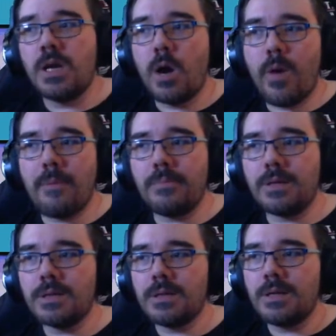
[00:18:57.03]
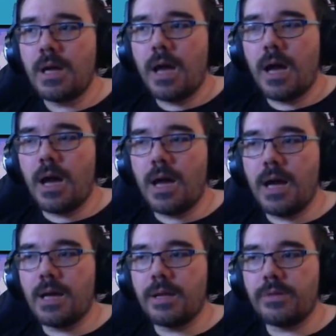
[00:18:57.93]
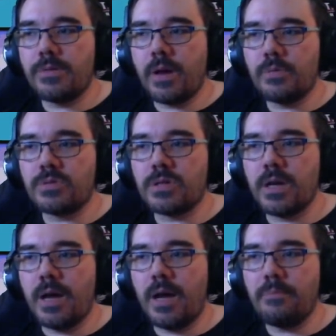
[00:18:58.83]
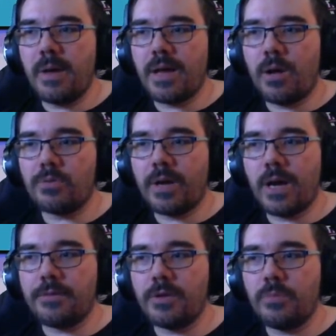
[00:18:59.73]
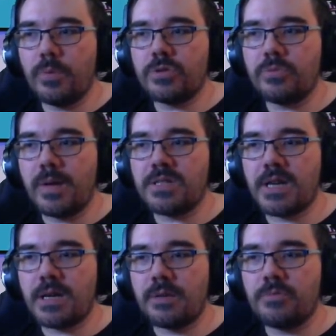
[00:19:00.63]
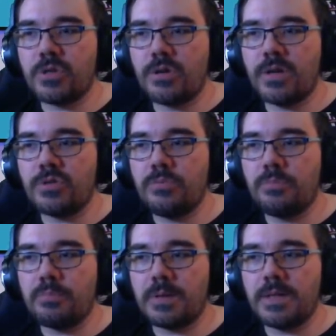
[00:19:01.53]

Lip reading: OM, the host may hold a heart for you, which you may take and return as you please.